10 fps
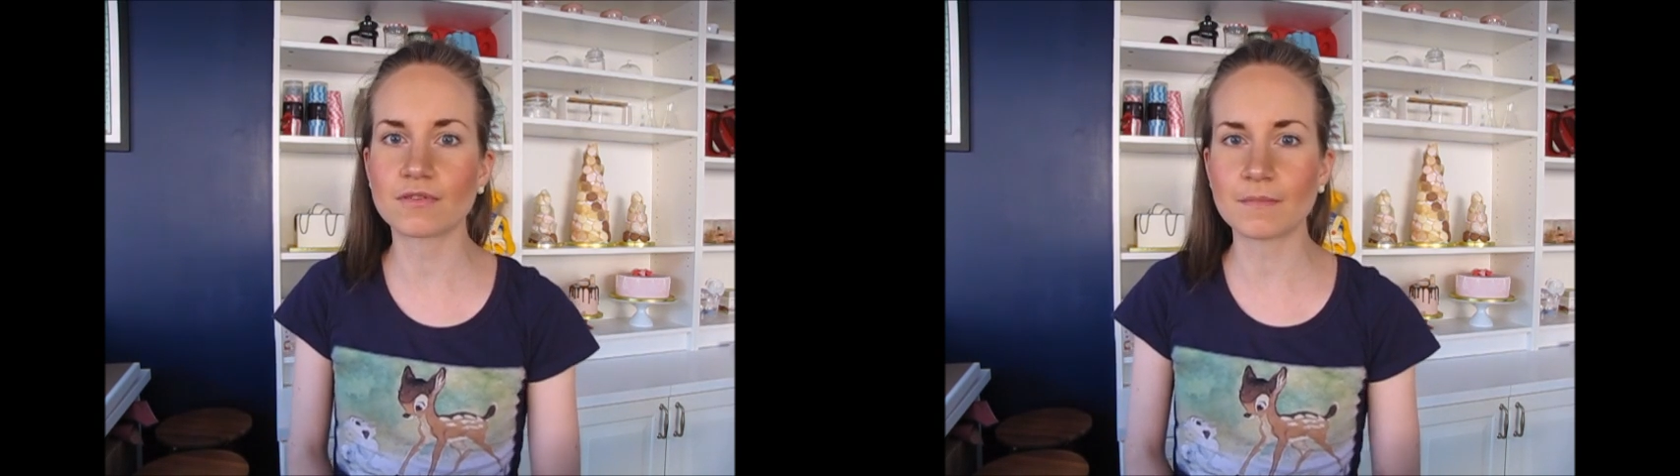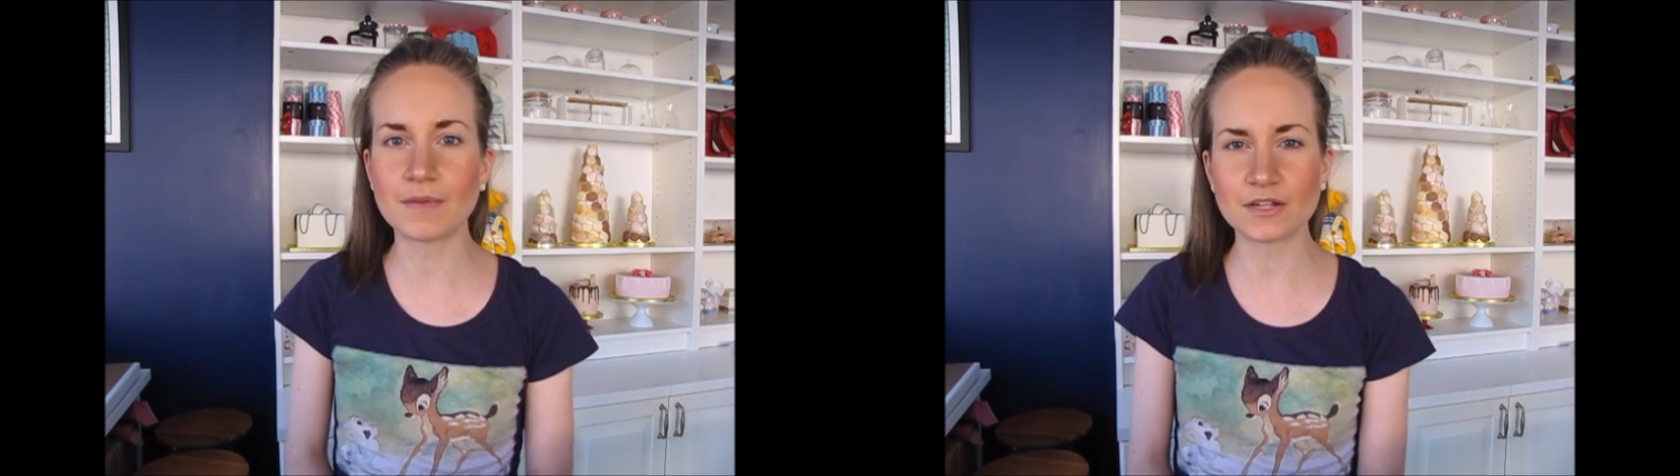
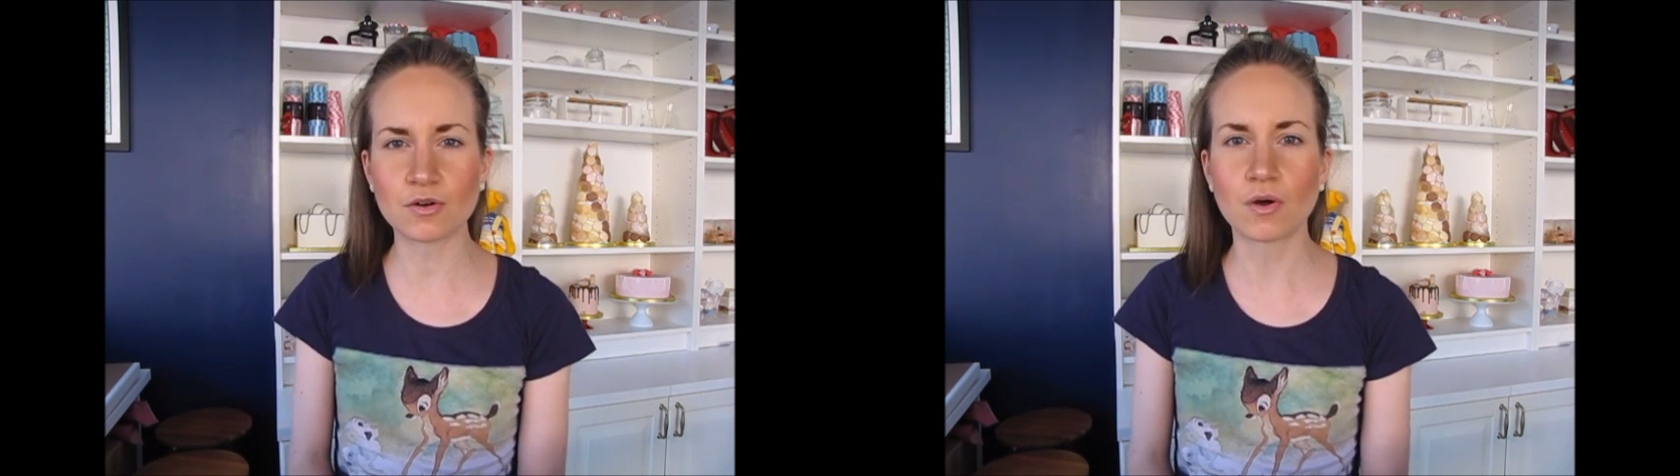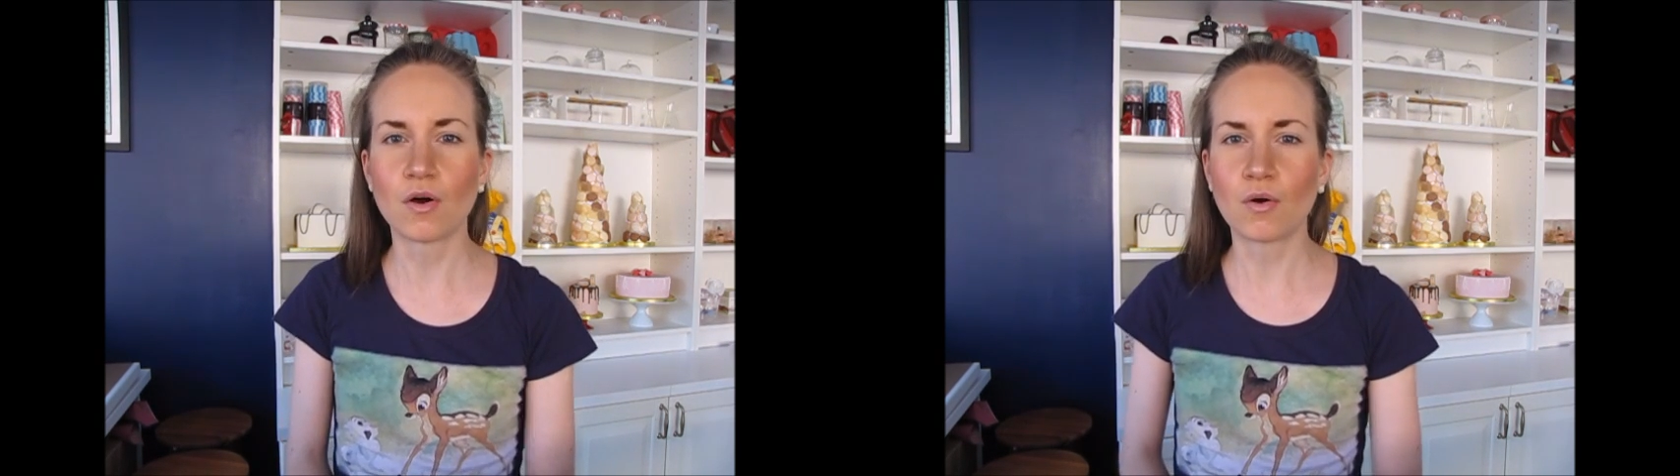the
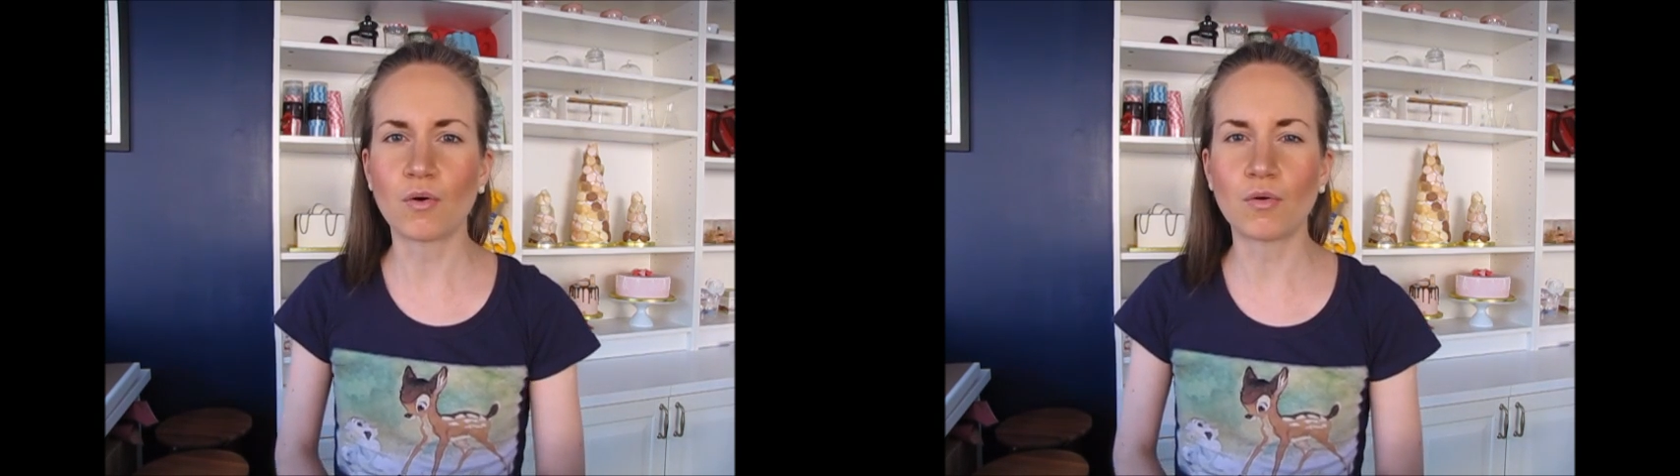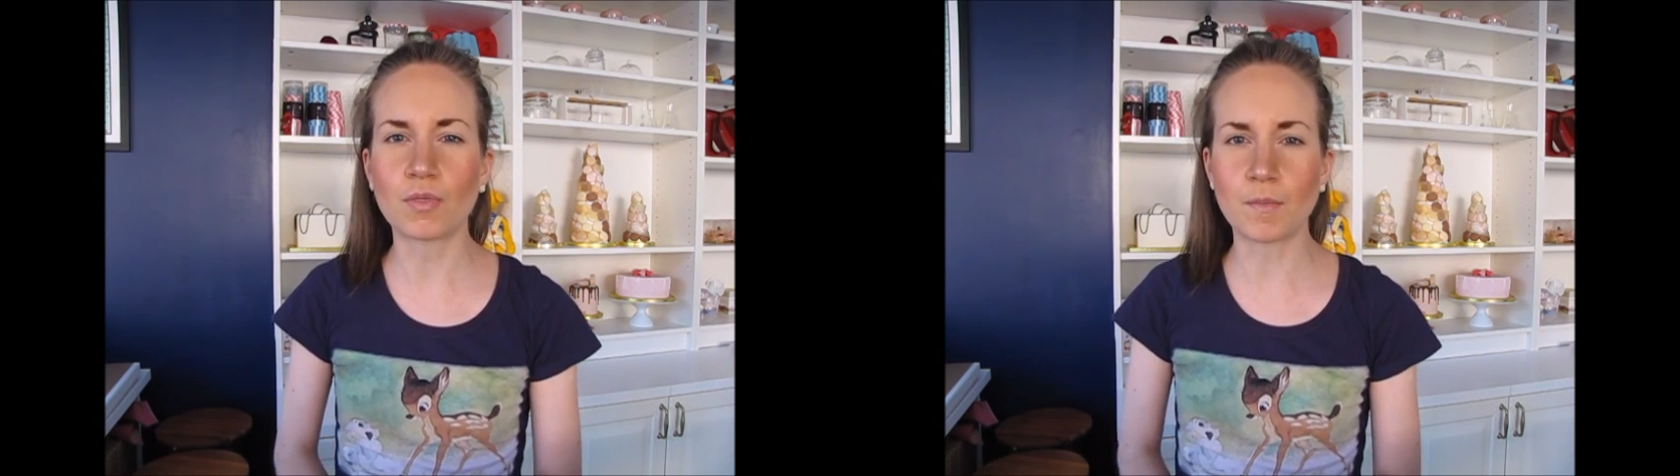middle
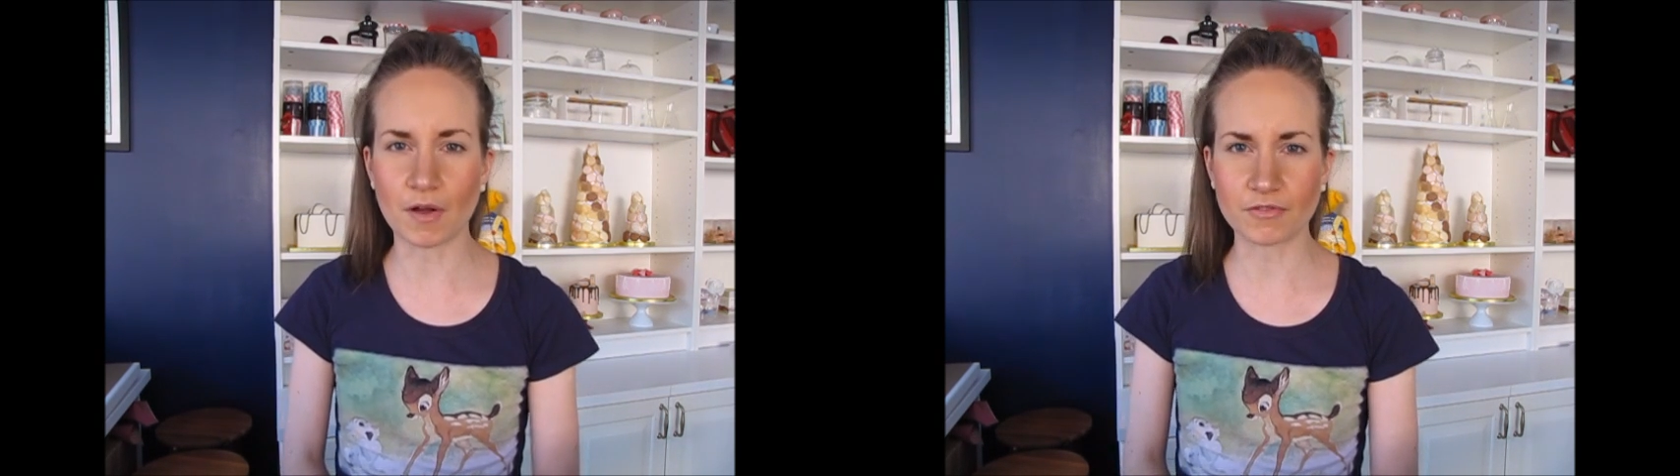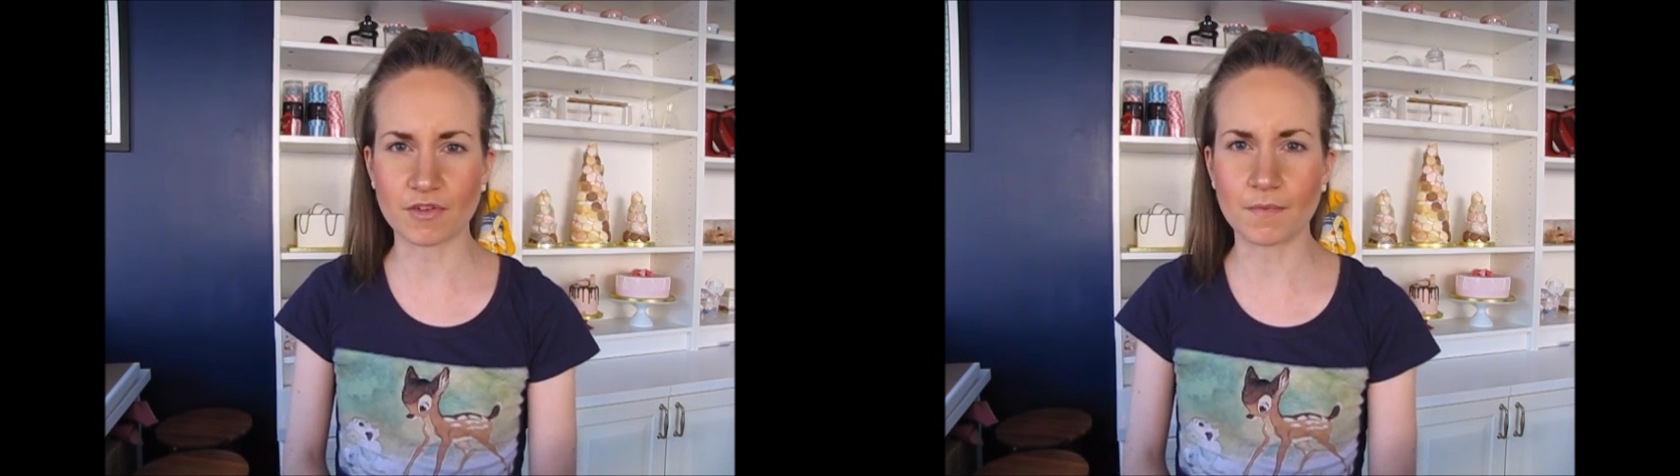or the
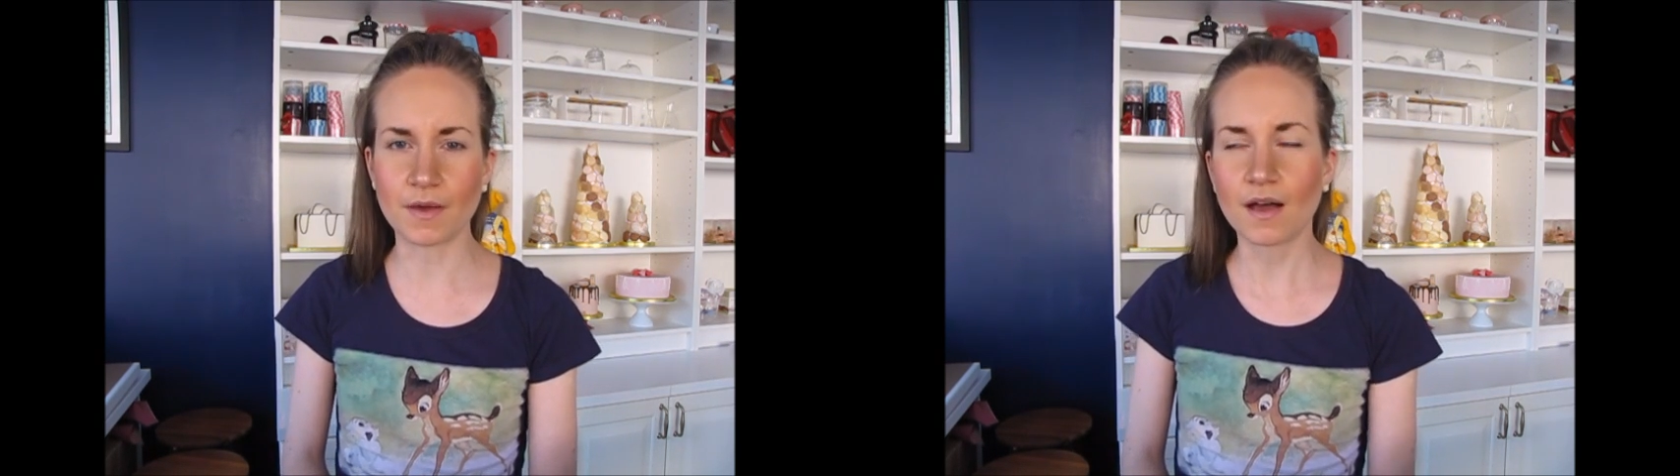bottom.